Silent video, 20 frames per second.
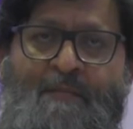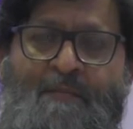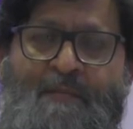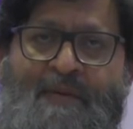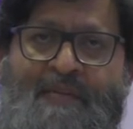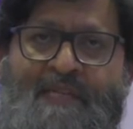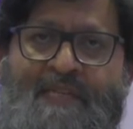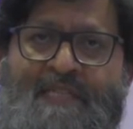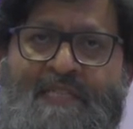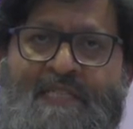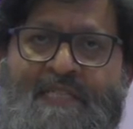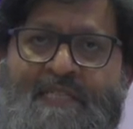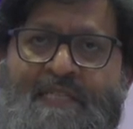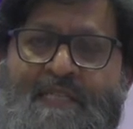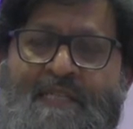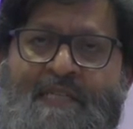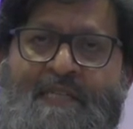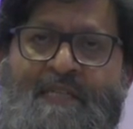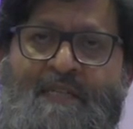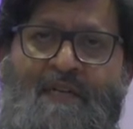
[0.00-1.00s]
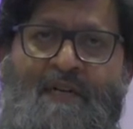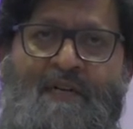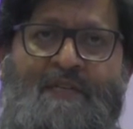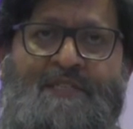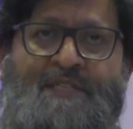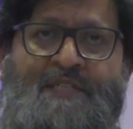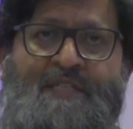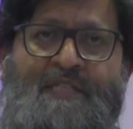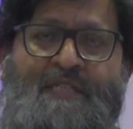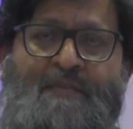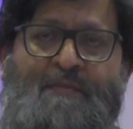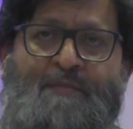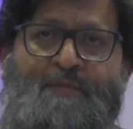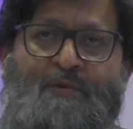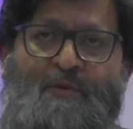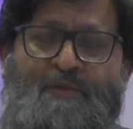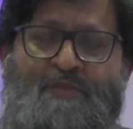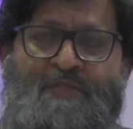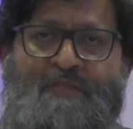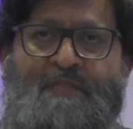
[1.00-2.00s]
but it's largely
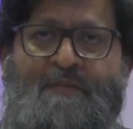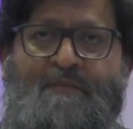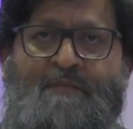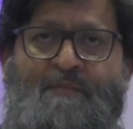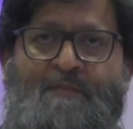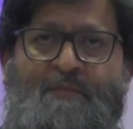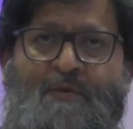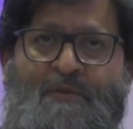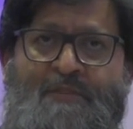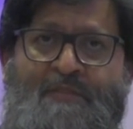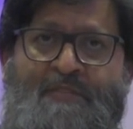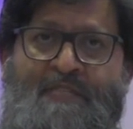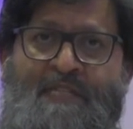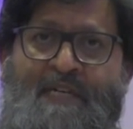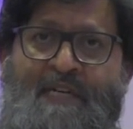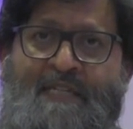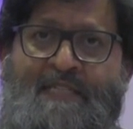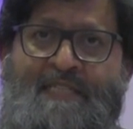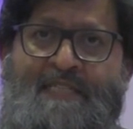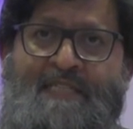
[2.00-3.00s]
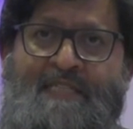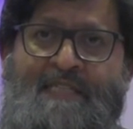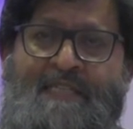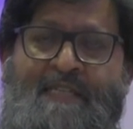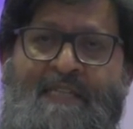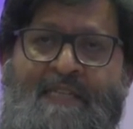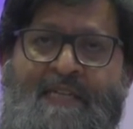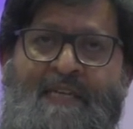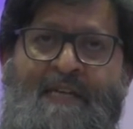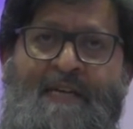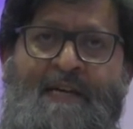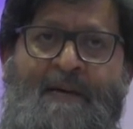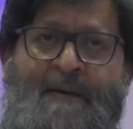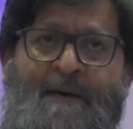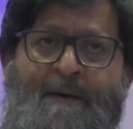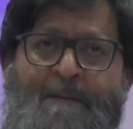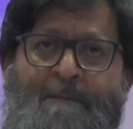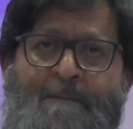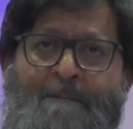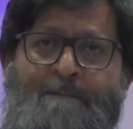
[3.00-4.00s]
proselytizing
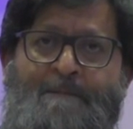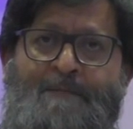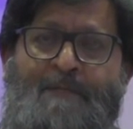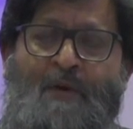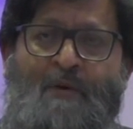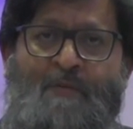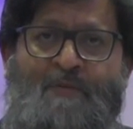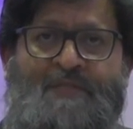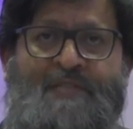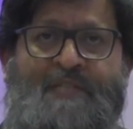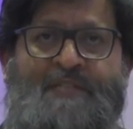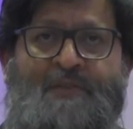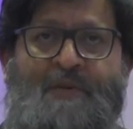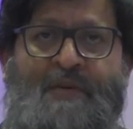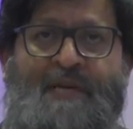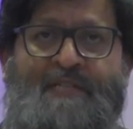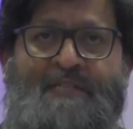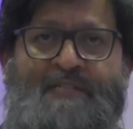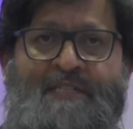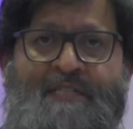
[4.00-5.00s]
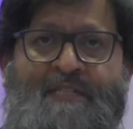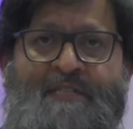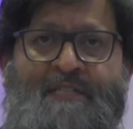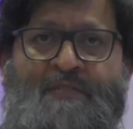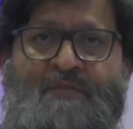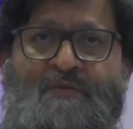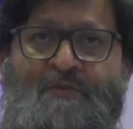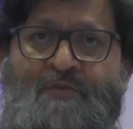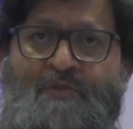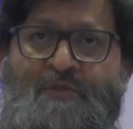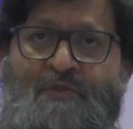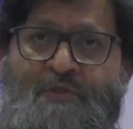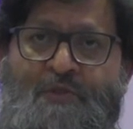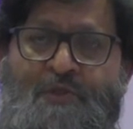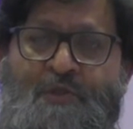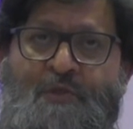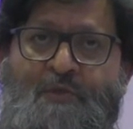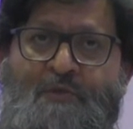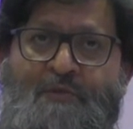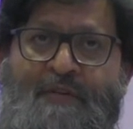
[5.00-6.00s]
homosexuality to
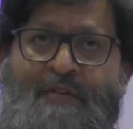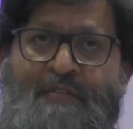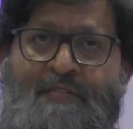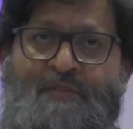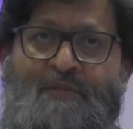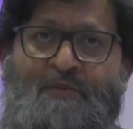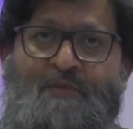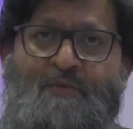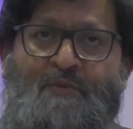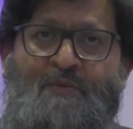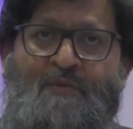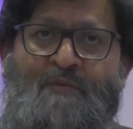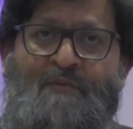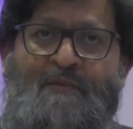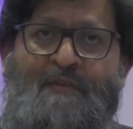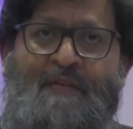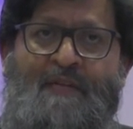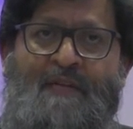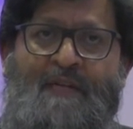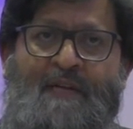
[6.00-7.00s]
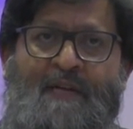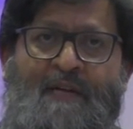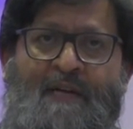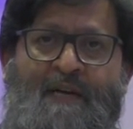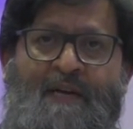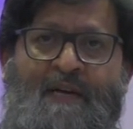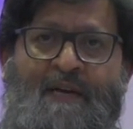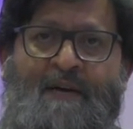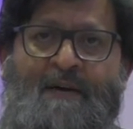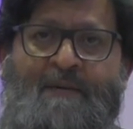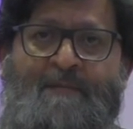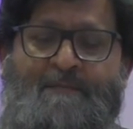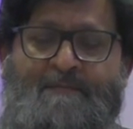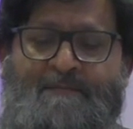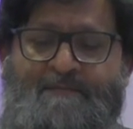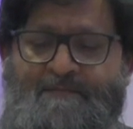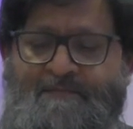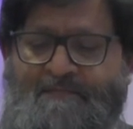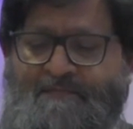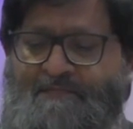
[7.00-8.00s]
children at school.
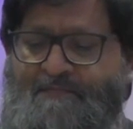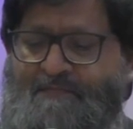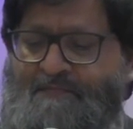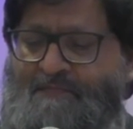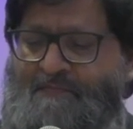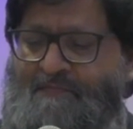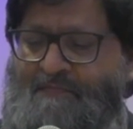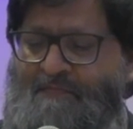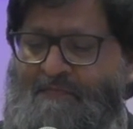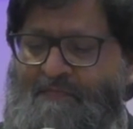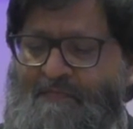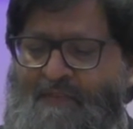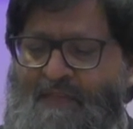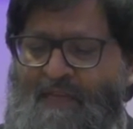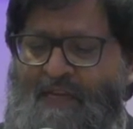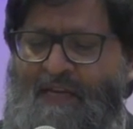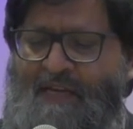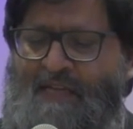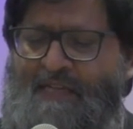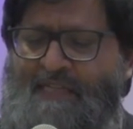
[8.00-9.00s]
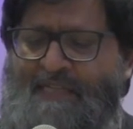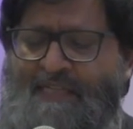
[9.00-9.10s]
And I